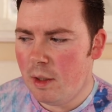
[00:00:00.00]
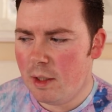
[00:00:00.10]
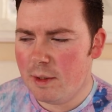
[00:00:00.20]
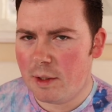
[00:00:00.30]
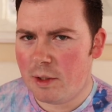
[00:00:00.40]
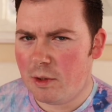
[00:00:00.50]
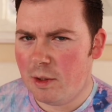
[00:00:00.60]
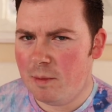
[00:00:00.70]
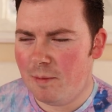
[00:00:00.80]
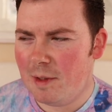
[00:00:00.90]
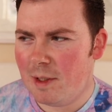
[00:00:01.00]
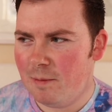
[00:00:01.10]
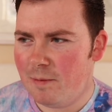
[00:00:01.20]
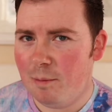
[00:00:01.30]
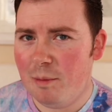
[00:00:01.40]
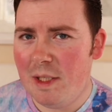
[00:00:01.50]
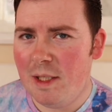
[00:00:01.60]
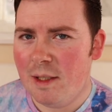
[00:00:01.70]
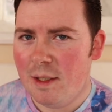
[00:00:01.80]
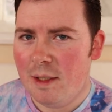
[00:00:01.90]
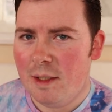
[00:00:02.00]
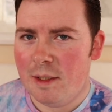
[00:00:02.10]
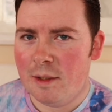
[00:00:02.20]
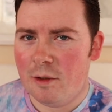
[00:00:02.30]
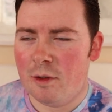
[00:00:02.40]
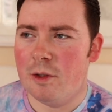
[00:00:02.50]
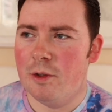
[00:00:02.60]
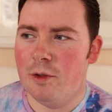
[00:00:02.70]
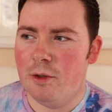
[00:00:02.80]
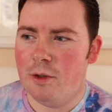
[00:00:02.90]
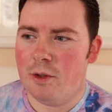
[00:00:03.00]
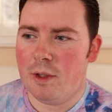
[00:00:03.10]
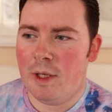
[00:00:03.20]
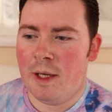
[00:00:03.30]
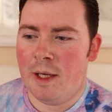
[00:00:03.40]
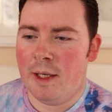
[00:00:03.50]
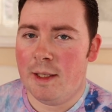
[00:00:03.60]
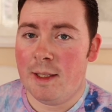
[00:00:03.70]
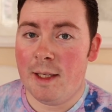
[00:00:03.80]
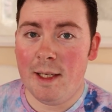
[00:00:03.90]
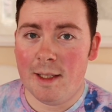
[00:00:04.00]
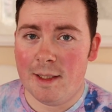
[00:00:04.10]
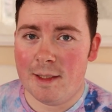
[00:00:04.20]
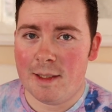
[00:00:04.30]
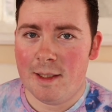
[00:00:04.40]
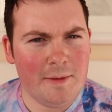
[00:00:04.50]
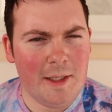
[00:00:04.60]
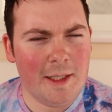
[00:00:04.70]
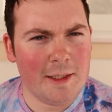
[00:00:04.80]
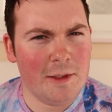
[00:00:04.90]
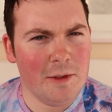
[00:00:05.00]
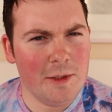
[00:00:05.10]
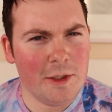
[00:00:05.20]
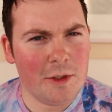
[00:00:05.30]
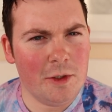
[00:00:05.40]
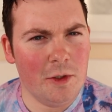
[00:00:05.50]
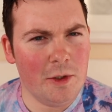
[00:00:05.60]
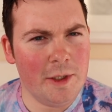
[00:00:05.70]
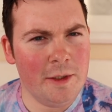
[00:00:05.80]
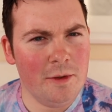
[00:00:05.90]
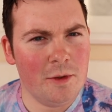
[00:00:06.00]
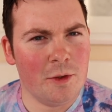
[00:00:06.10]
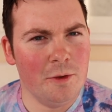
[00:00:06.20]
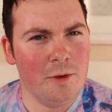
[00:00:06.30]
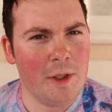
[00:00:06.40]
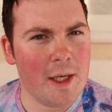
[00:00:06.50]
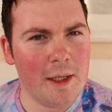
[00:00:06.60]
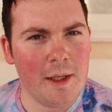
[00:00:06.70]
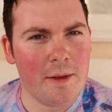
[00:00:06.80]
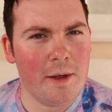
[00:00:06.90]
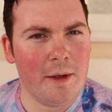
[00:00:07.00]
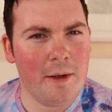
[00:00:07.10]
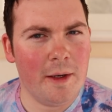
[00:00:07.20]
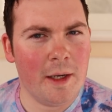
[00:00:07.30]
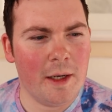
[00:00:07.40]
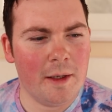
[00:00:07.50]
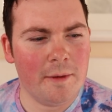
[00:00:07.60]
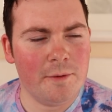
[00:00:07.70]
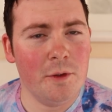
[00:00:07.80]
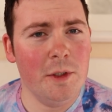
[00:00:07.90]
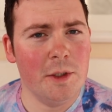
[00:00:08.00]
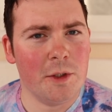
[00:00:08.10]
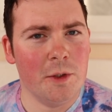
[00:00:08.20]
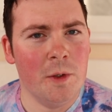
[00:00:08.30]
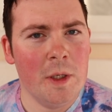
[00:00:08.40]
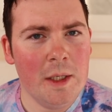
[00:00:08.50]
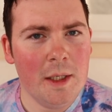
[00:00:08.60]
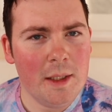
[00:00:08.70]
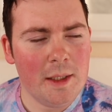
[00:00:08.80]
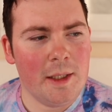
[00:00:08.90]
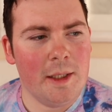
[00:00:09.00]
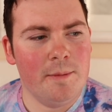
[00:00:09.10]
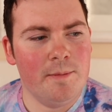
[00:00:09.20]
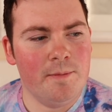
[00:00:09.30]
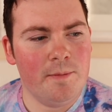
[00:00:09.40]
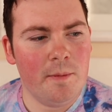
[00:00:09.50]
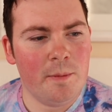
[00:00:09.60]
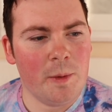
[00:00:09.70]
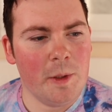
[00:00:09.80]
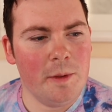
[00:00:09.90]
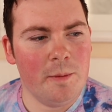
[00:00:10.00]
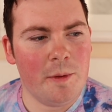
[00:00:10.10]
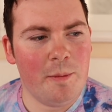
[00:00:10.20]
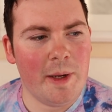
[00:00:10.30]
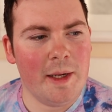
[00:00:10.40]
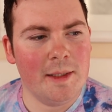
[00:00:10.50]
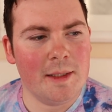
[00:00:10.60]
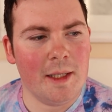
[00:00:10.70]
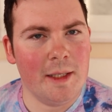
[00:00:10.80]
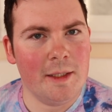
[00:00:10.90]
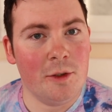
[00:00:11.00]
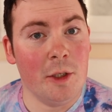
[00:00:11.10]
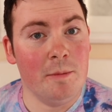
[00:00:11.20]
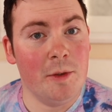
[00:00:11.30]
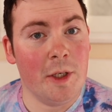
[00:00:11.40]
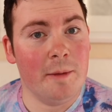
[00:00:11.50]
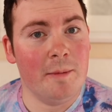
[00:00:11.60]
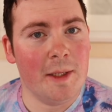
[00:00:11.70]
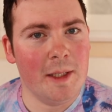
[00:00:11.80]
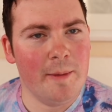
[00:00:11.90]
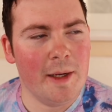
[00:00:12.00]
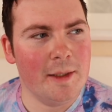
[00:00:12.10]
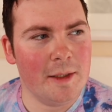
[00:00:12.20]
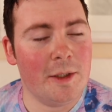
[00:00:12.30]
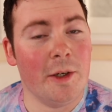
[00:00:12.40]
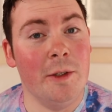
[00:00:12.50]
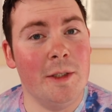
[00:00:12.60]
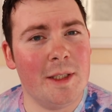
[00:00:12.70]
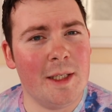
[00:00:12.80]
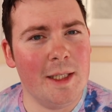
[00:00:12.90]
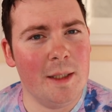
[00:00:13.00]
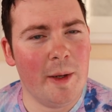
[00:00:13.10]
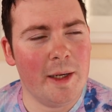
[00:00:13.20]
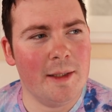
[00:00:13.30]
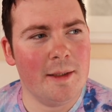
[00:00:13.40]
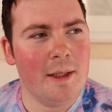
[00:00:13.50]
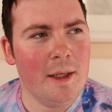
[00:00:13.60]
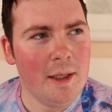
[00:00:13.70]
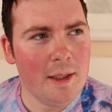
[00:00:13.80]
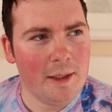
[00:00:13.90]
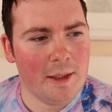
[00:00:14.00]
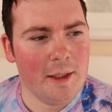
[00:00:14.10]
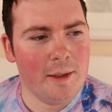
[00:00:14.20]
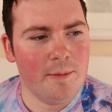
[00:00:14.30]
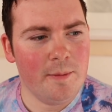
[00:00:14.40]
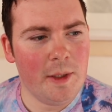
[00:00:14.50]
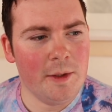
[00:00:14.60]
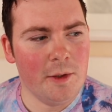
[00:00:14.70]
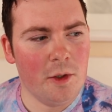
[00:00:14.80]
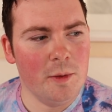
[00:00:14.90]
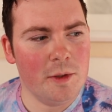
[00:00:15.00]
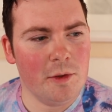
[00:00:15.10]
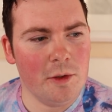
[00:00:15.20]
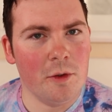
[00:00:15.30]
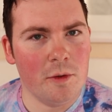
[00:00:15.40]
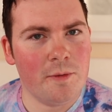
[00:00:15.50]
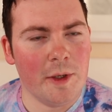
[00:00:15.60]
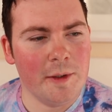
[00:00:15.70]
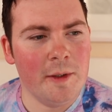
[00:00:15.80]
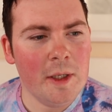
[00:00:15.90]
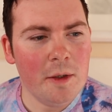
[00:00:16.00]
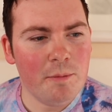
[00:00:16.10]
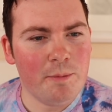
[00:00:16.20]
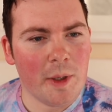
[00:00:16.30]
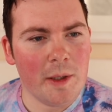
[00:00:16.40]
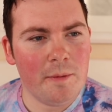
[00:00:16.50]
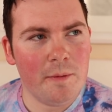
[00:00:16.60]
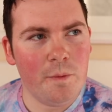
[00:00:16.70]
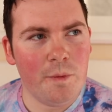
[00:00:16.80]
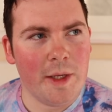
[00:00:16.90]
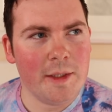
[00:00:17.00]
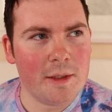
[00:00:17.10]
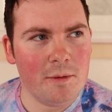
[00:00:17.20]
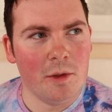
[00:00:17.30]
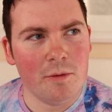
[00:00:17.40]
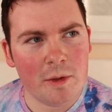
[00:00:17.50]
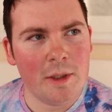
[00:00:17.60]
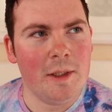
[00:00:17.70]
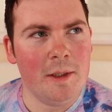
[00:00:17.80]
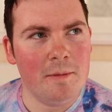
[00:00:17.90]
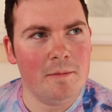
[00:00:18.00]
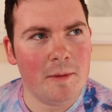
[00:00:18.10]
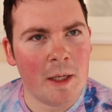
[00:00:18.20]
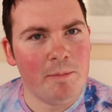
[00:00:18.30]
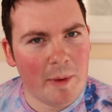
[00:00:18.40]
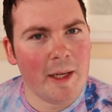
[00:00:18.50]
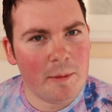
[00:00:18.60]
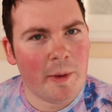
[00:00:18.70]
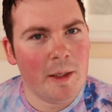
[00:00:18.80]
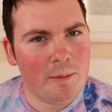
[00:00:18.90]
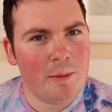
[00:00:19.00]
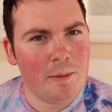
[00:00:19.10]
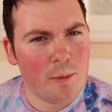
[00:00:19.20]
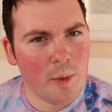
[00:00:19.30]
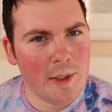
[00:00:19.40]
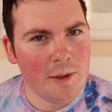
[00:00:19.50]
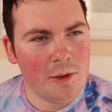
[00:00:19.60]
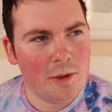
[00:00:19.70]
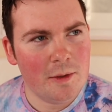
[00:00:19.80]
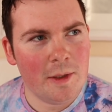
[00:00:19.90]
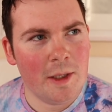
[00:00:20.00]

Other streams of income for me include Kayleys. I actually only just got into the Kayley thing a few years ago, playing with bands like Jim Jam Kayley Band, Grouse Kayley Band, and they're always really good fun, but that's not really a bagpipe wage.